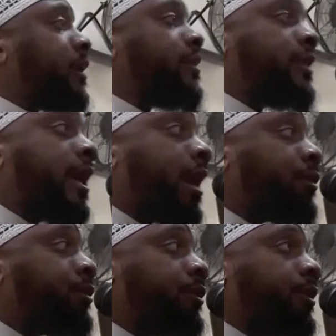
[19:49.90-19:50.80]
That I
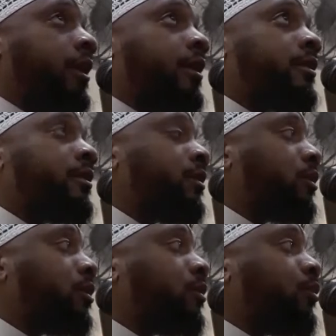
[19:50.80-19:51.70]
don't know yet.
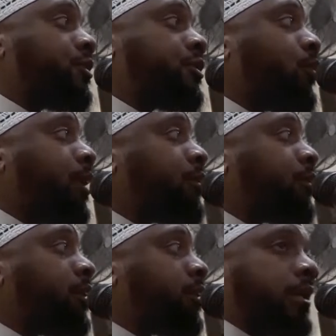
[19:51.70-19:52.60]
We're still waiting
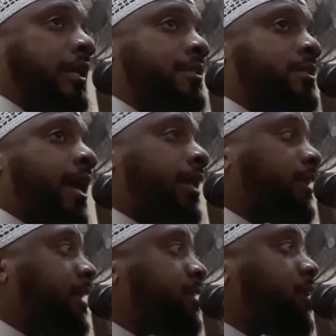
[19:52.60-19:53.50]
on the
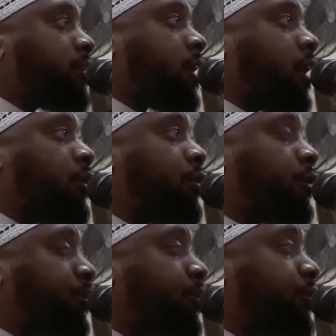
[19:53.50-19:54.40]
exact details of how long
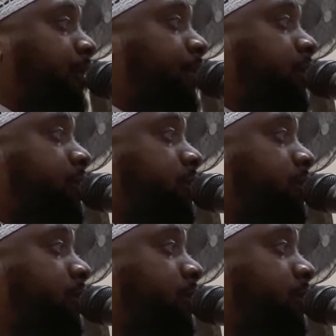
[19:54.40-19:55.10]
the program is.